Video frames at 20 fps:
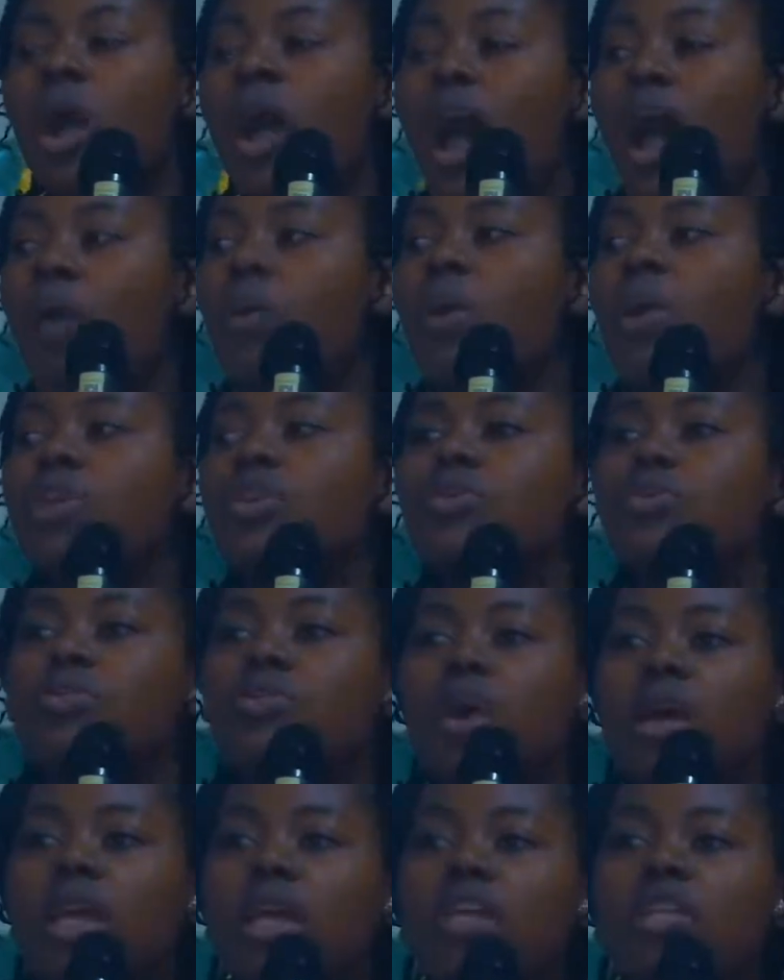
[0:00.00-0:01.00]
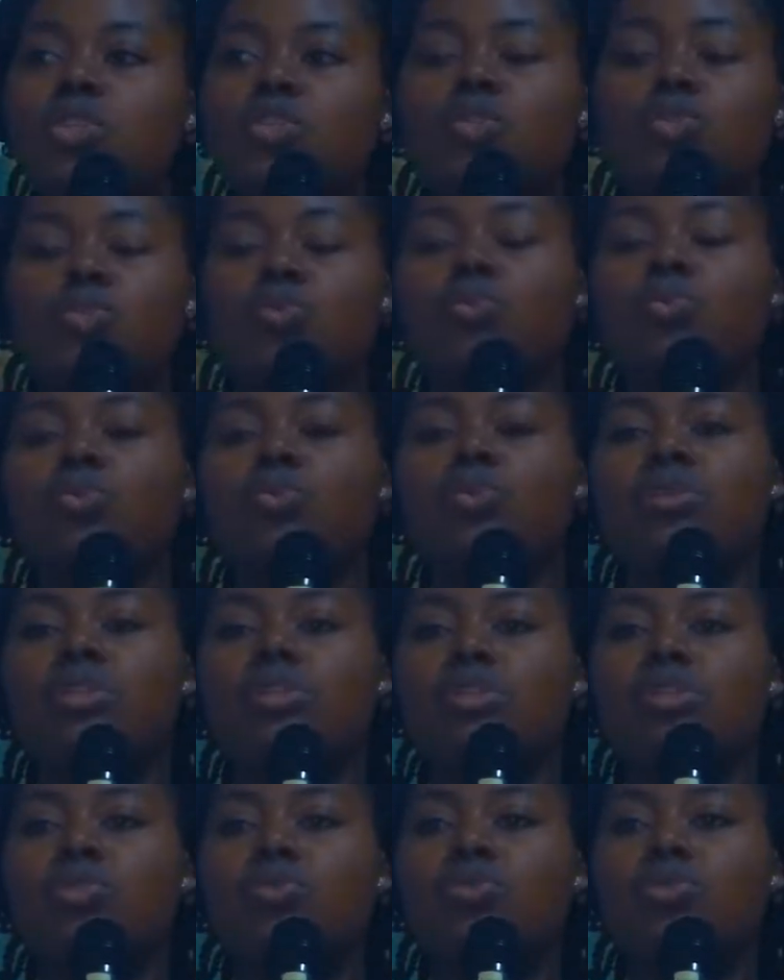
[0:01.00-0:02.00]
And when you're talking to
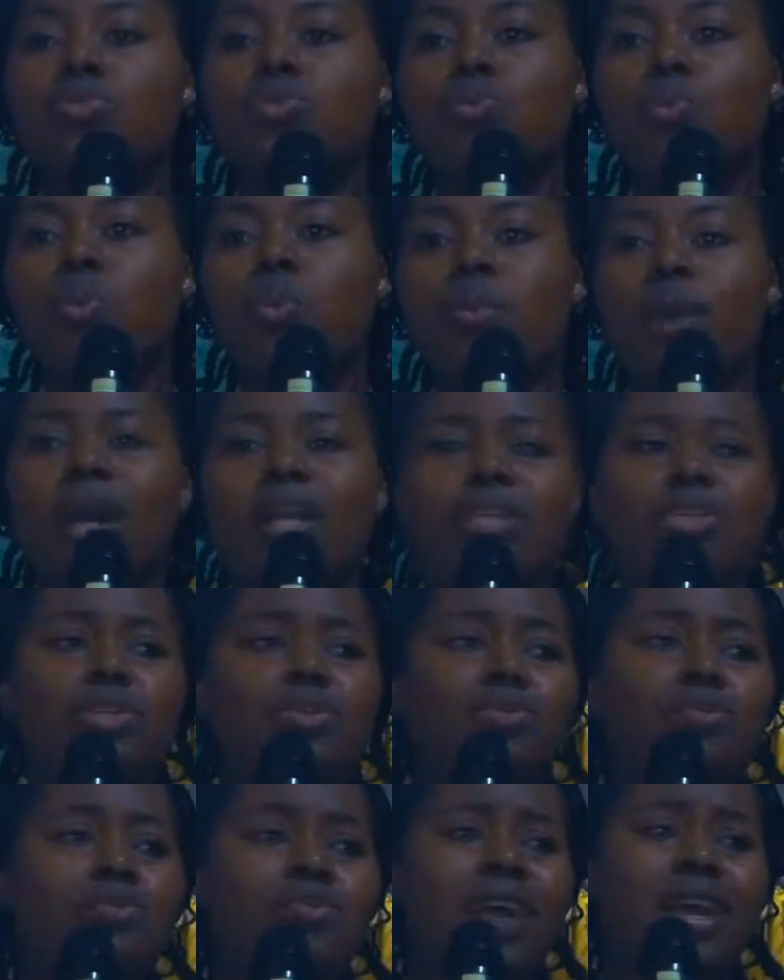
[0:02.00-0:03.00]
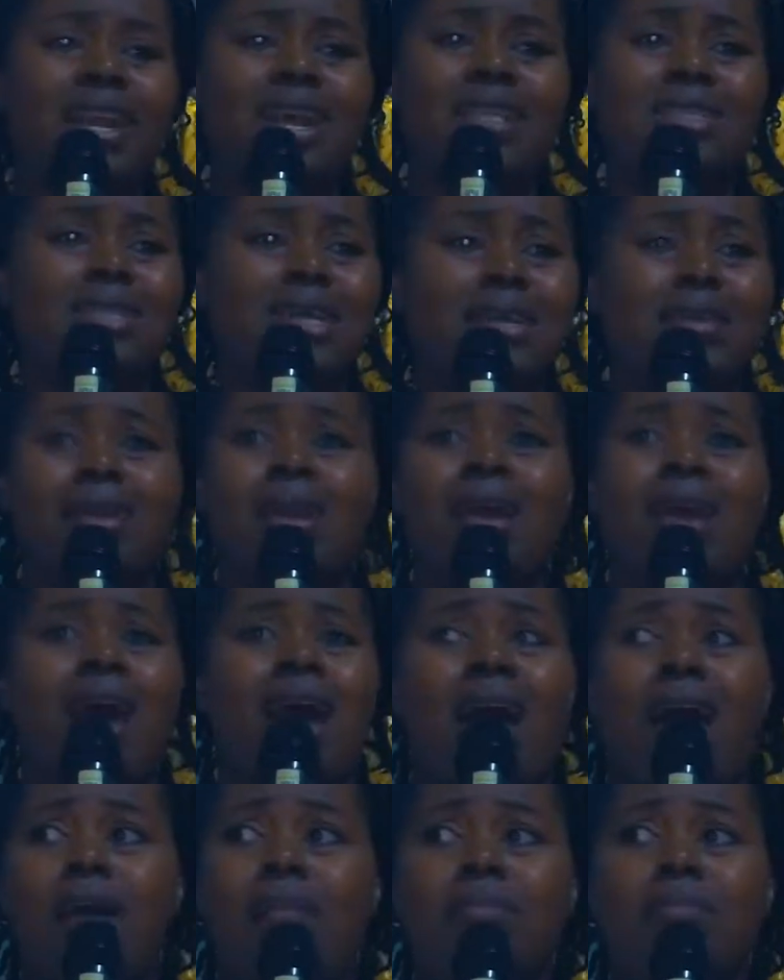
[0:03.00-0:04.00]
the woman, you find her saying,
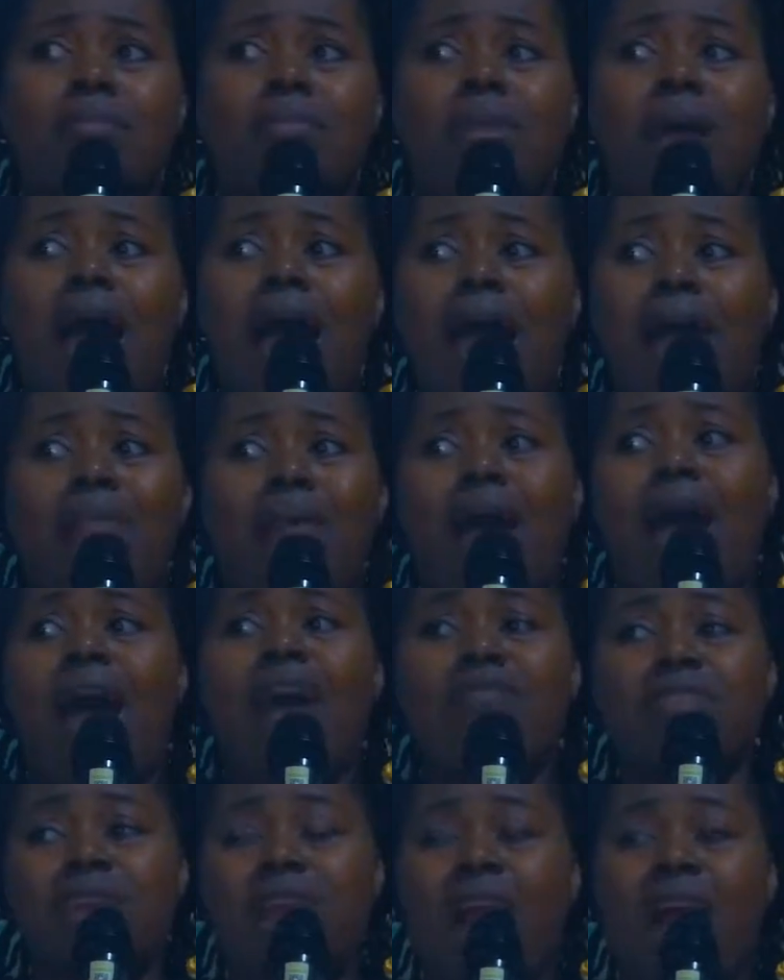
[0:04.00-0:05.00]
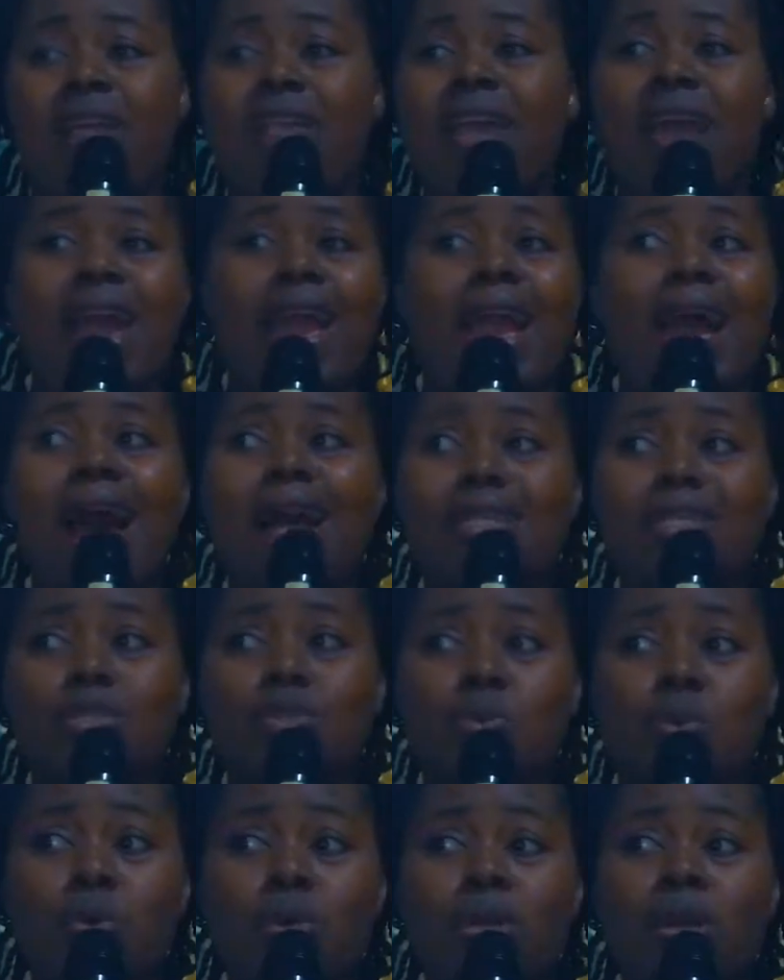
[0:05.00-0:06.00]
I have a career, he has
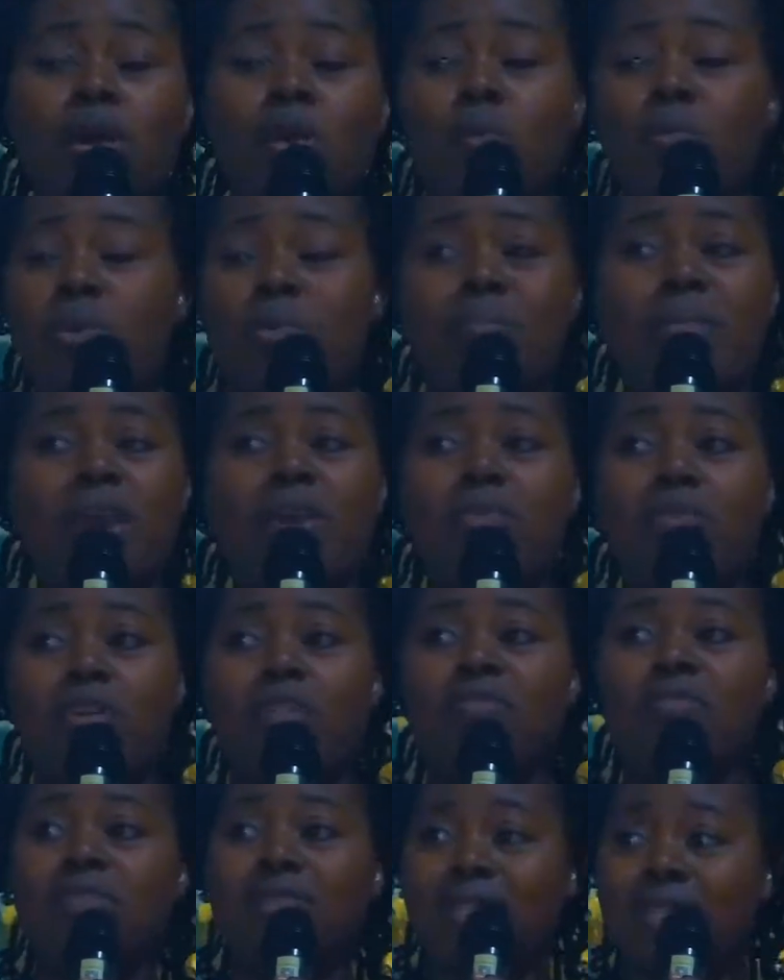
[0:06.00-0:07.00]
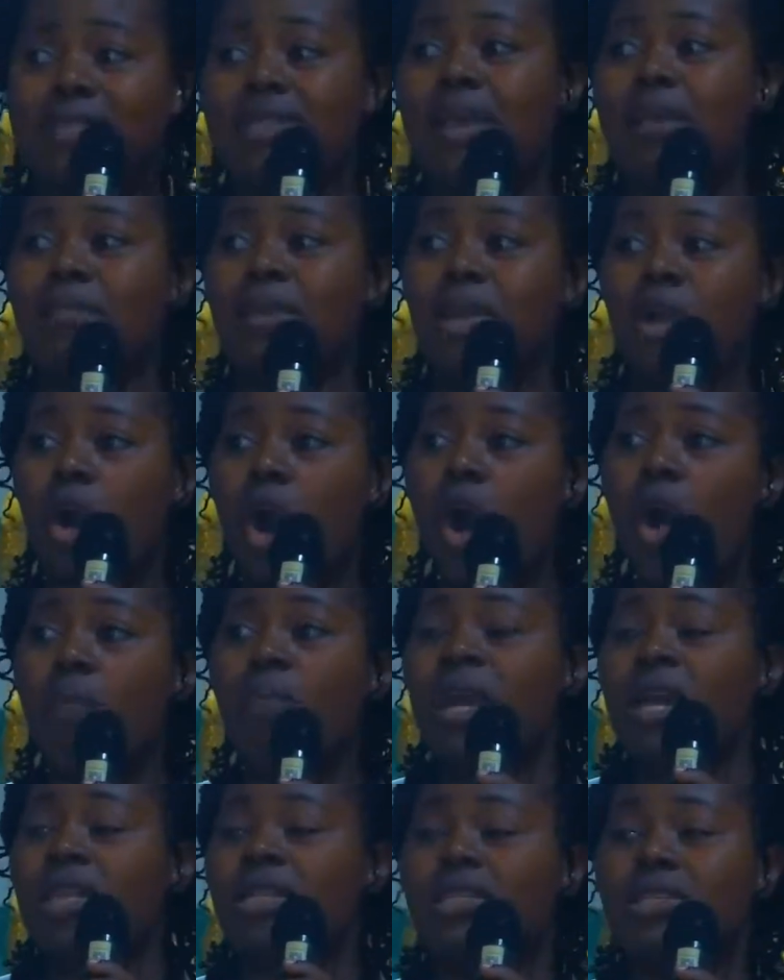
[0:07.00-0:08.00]
his own, we make roughly the same income,
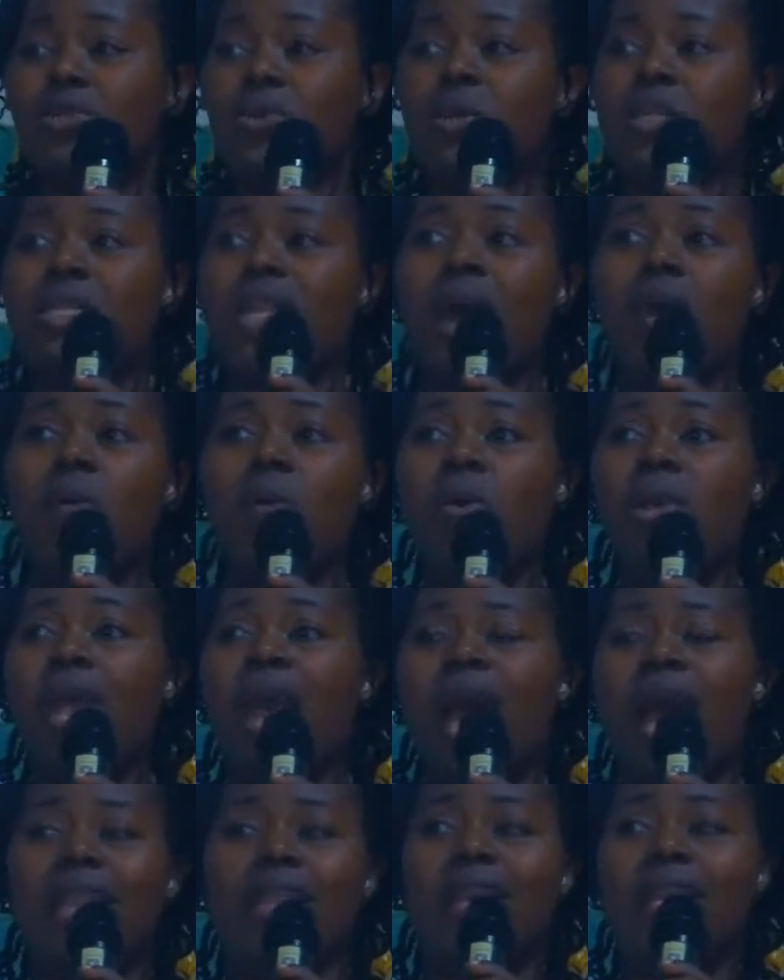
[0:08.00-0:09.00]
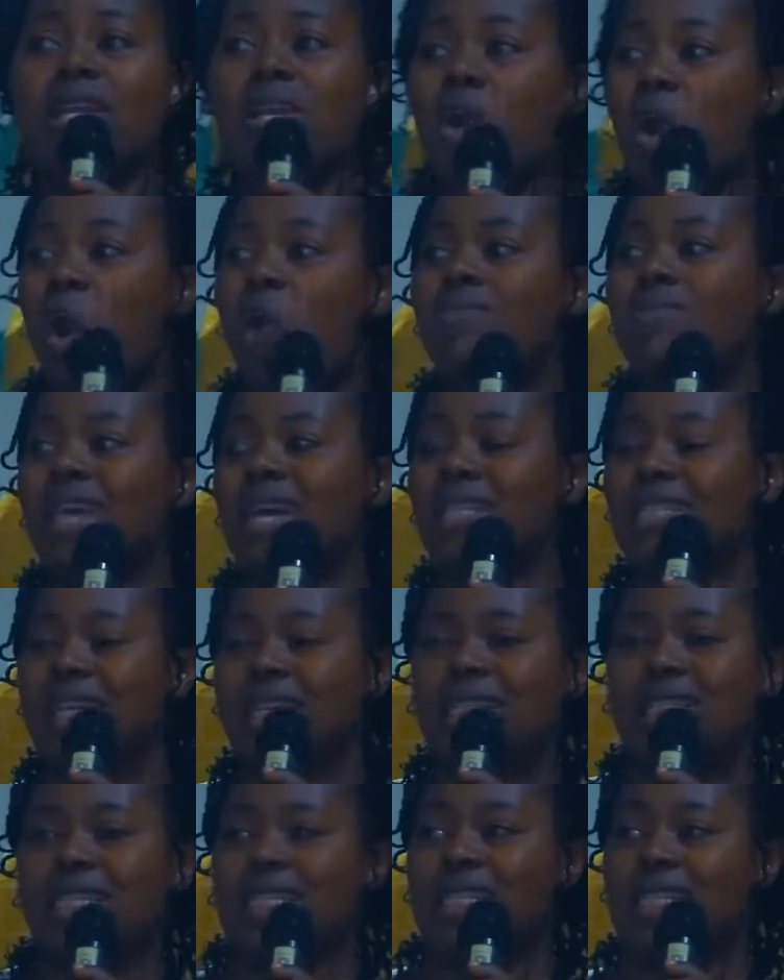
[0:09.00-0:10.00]
this one, that one, and then he comes and
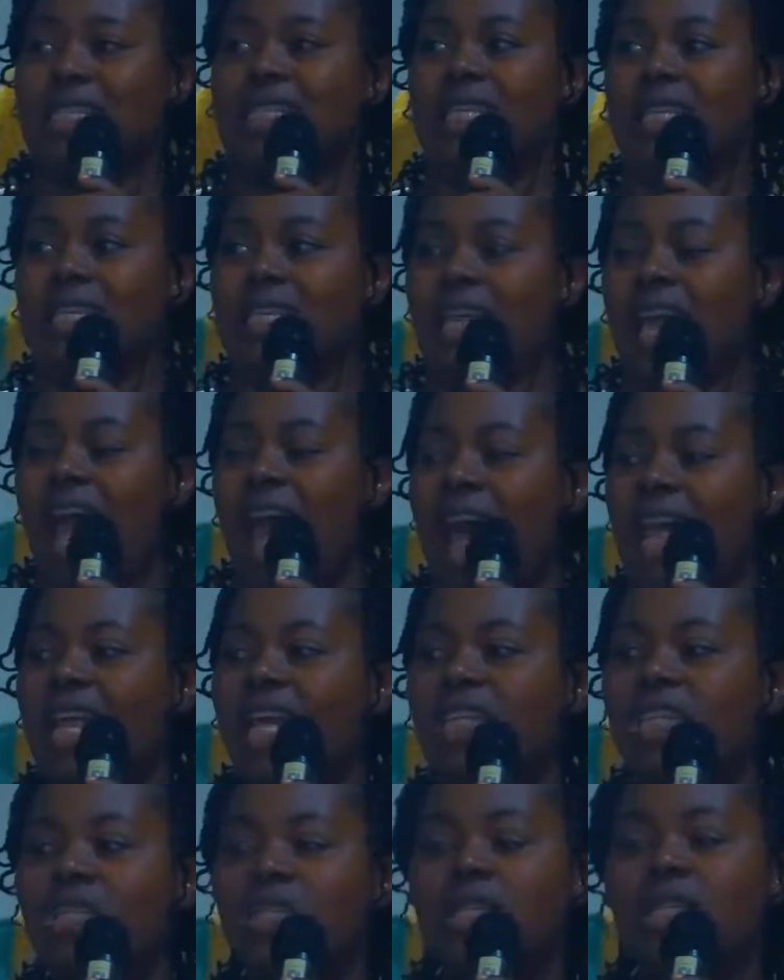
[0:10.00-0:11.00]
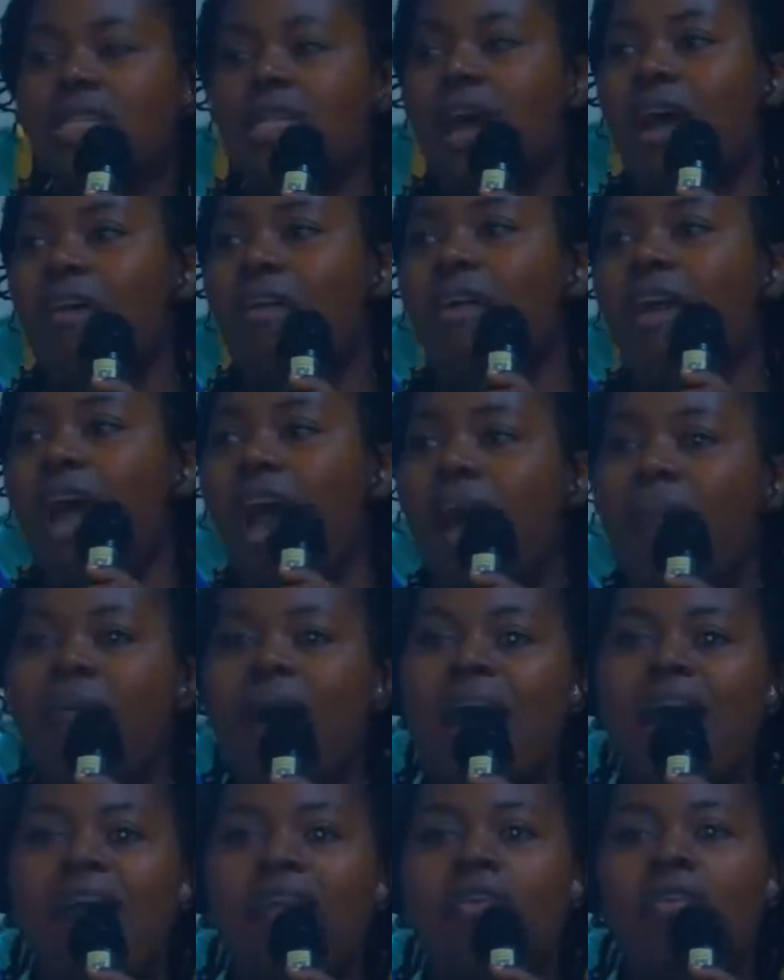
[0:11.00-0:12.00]
says, this is it. And as you sit down, am
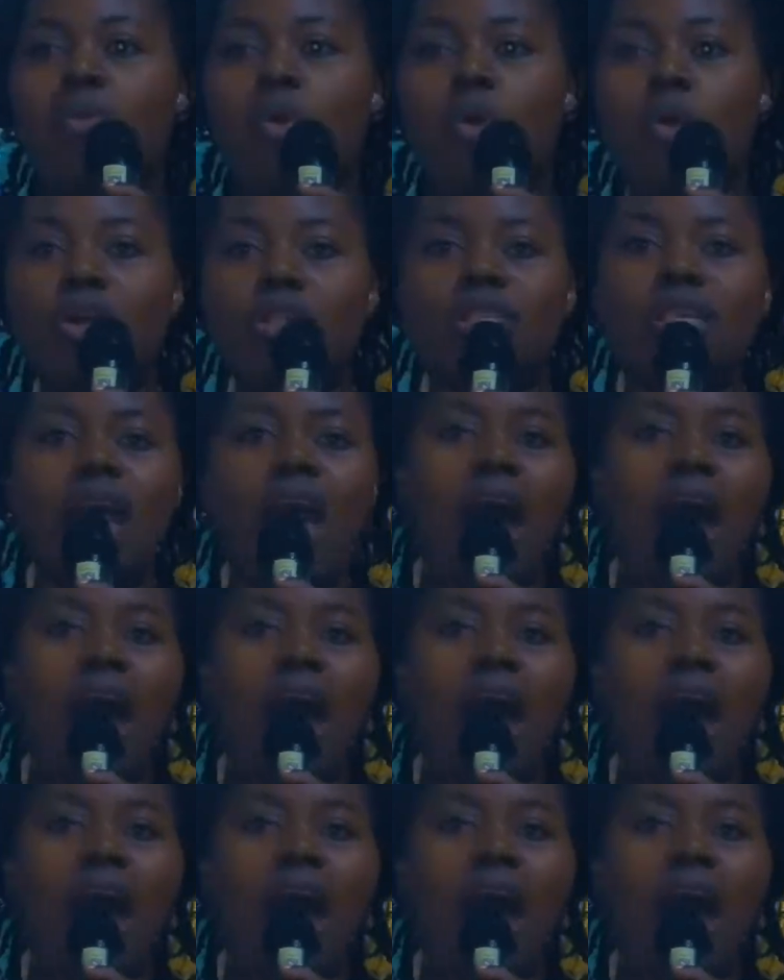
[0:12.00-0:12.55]
I a goat?